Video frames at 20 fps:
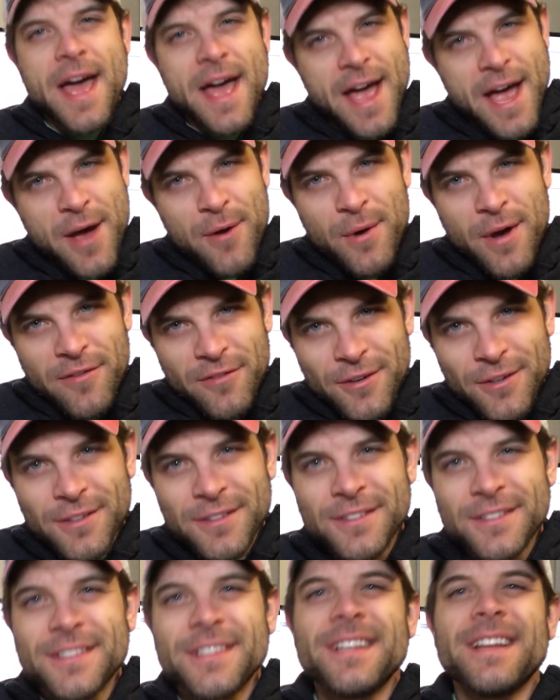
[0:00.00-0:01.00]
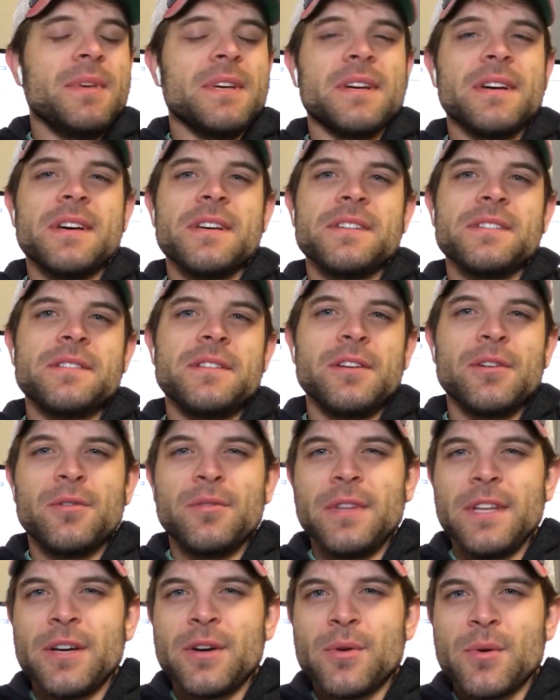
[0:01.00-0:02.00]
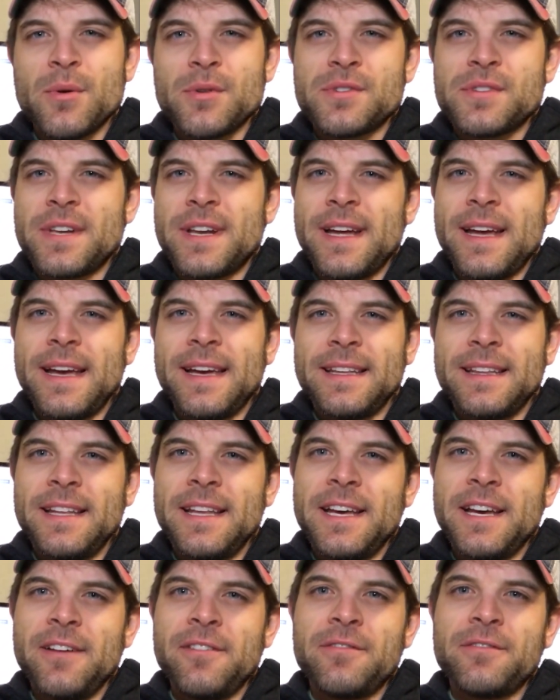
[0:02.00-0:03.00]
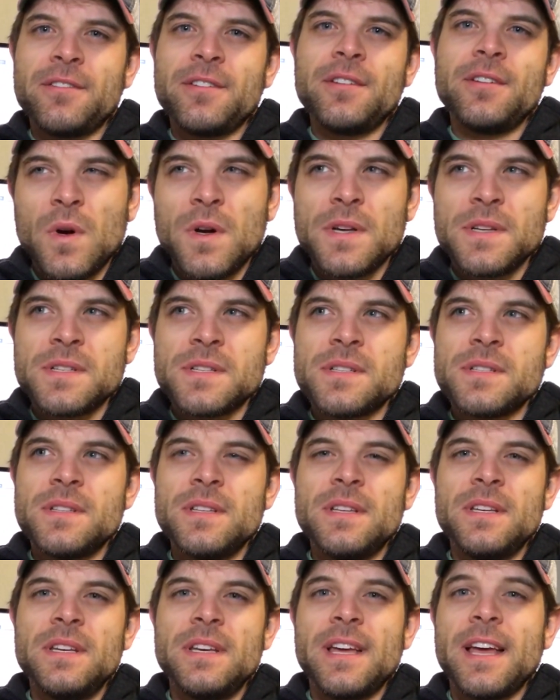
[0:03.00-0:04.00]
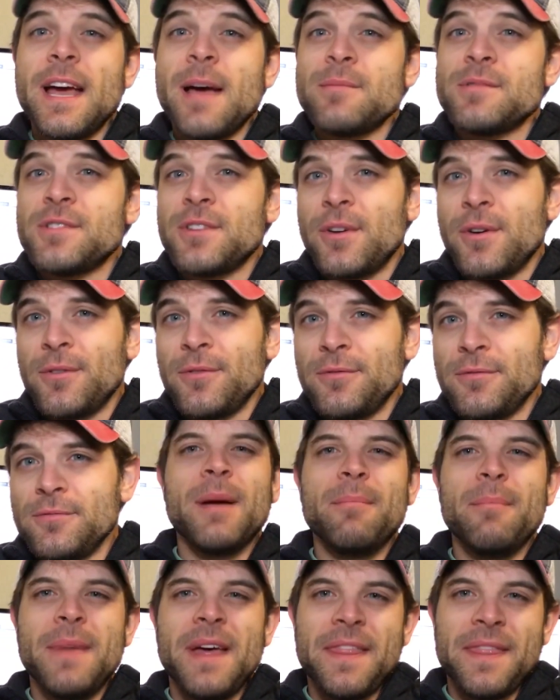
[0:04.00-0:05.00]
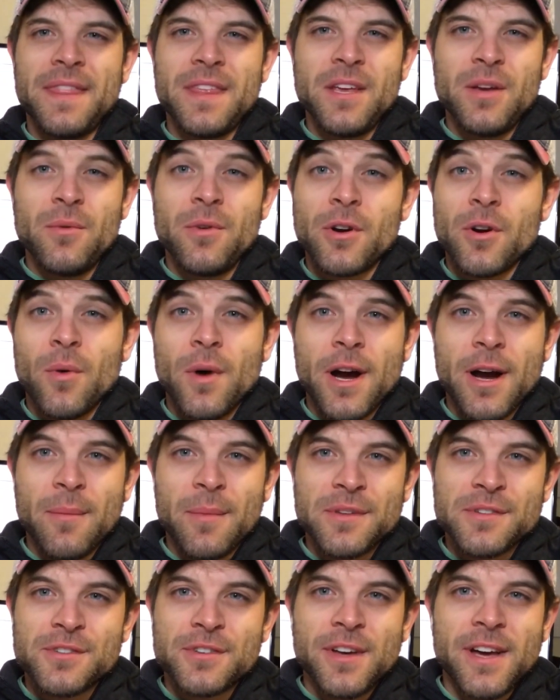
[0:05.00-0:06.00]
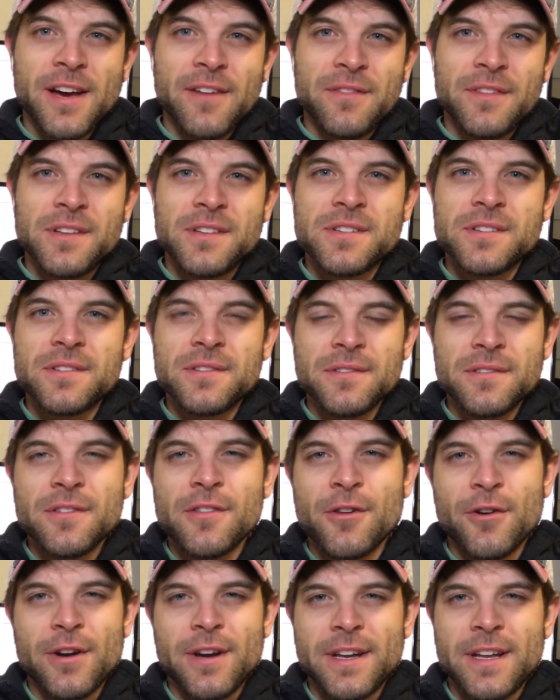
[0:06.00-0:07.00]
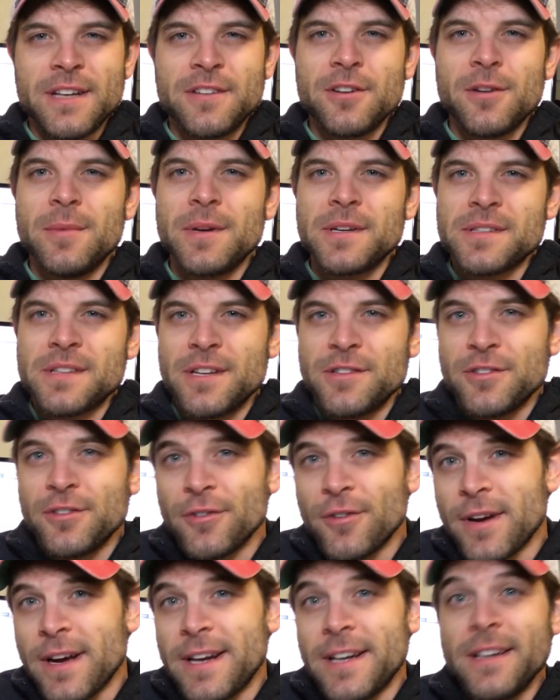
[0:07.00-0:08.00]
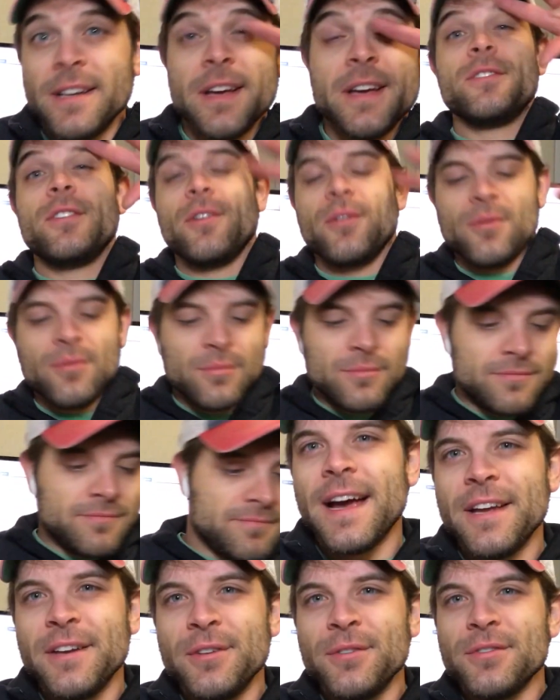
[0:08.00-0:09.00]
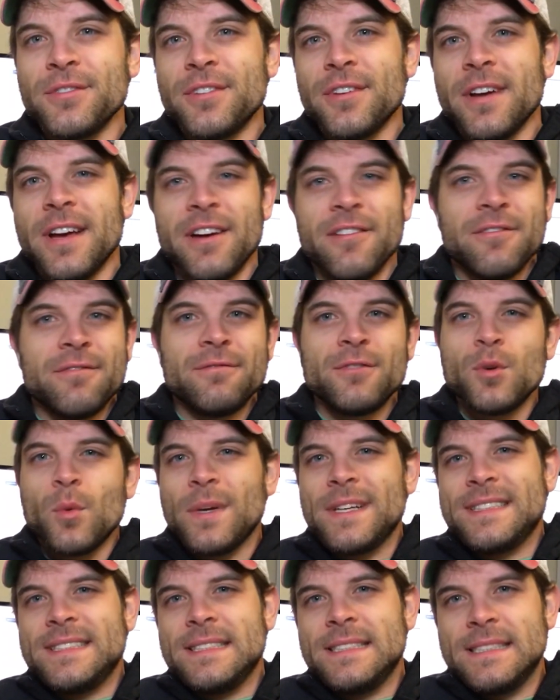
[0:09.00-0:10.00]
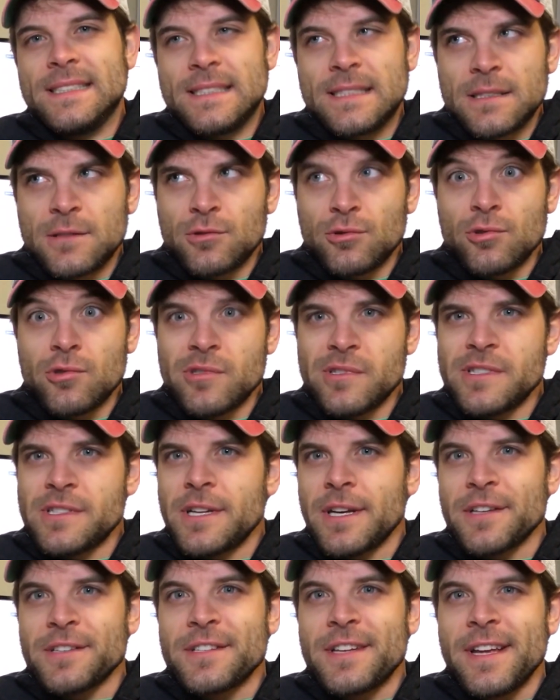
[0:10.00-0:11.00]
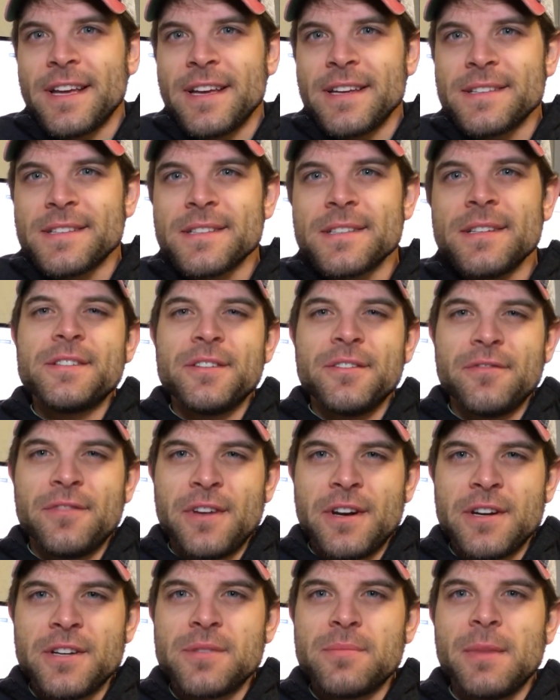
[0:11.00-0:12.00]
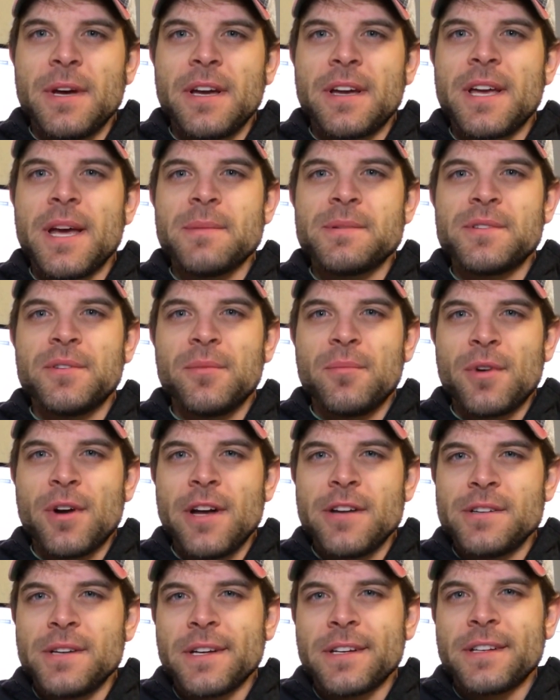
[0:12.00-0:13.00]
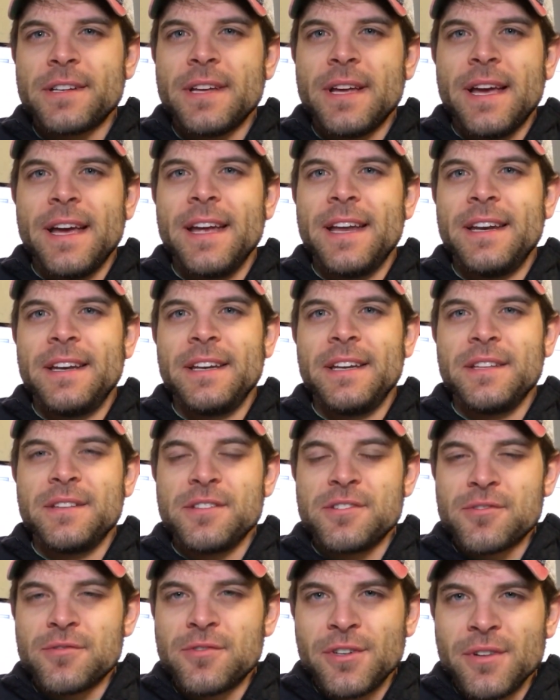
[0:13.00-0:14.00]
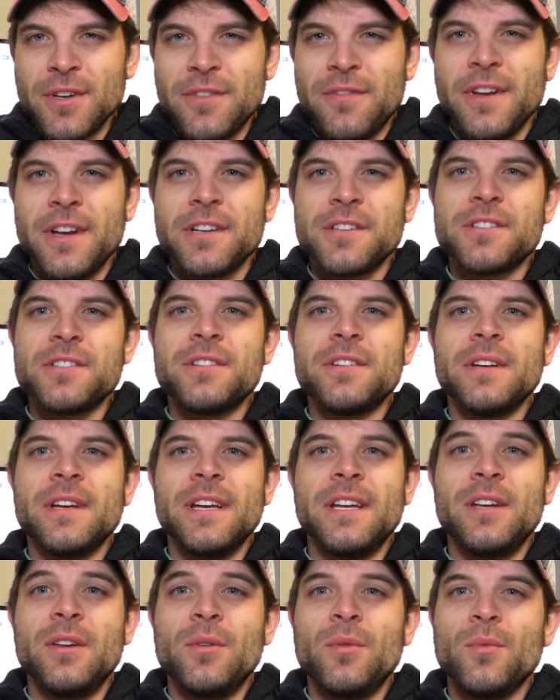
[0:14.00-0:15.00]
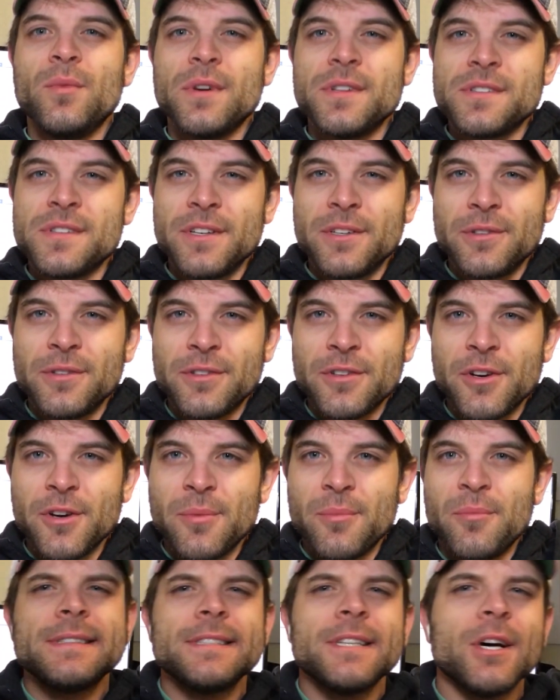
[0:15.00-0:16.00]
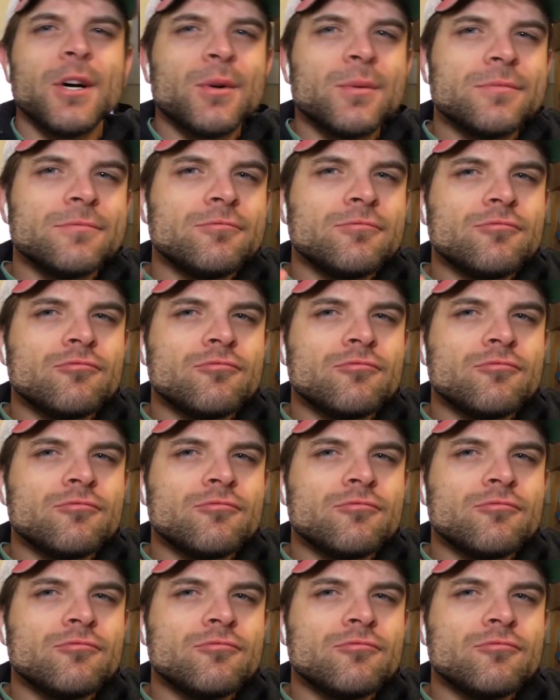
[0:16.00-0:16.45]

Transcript: However, because the only course that I had left was the capstone, I met the requirements to have this 30-day term extension granted. So I do still have 26 days to finish my capstone project and get this degree finished in one single term. So